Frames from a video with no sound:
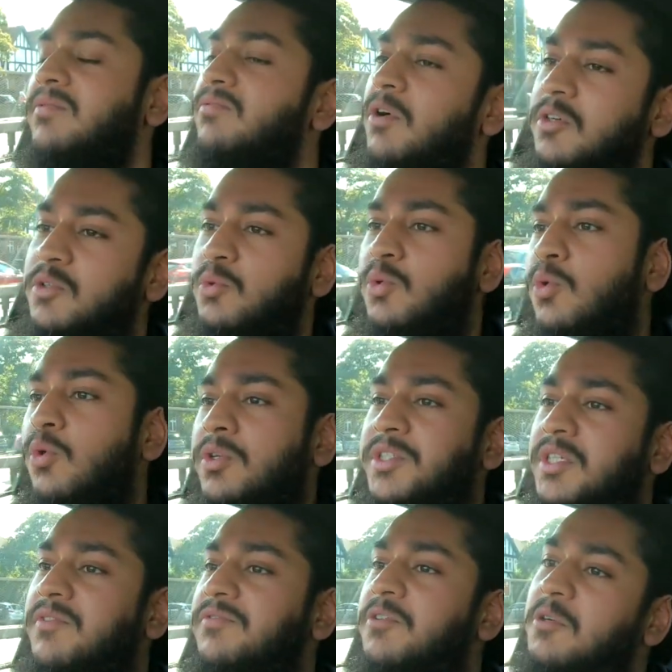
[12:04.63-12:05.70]
Vauxhall
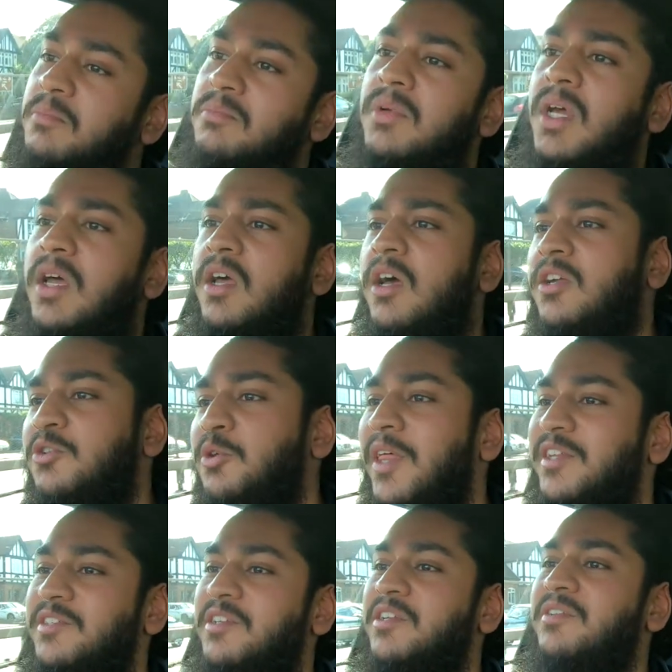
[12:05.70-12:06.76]
Corsa from
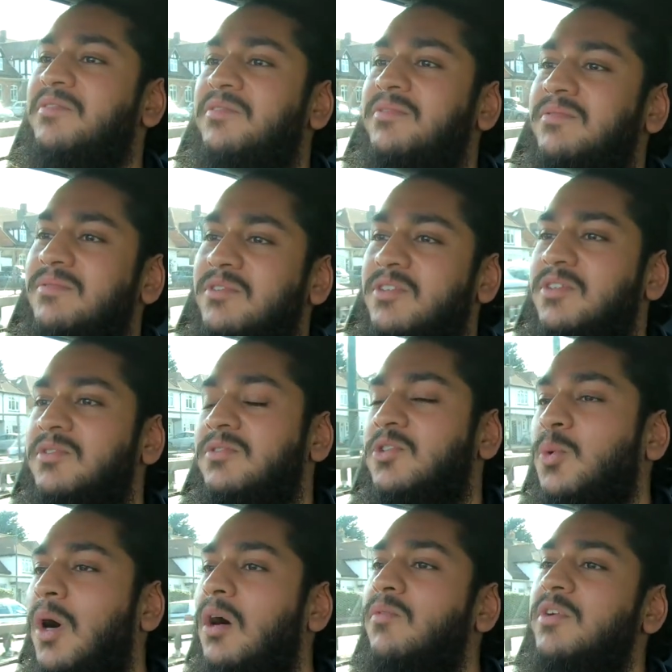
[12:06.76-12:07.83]

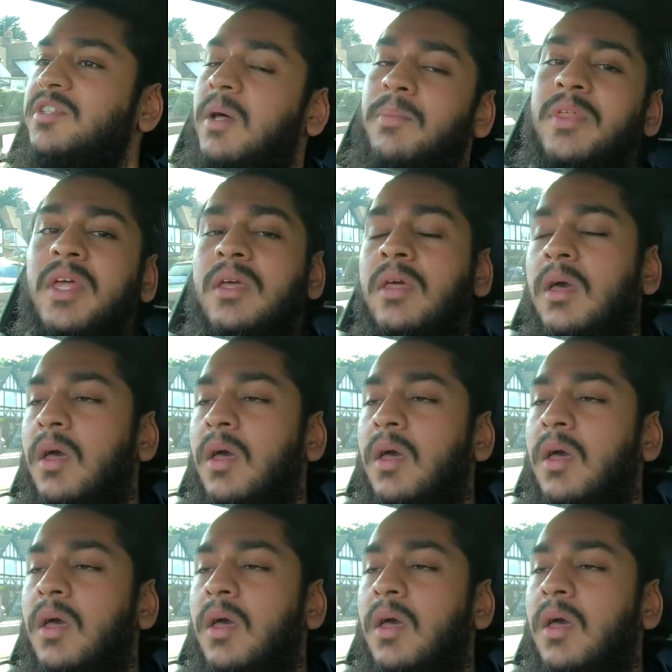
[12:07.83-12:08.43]
2012 or something.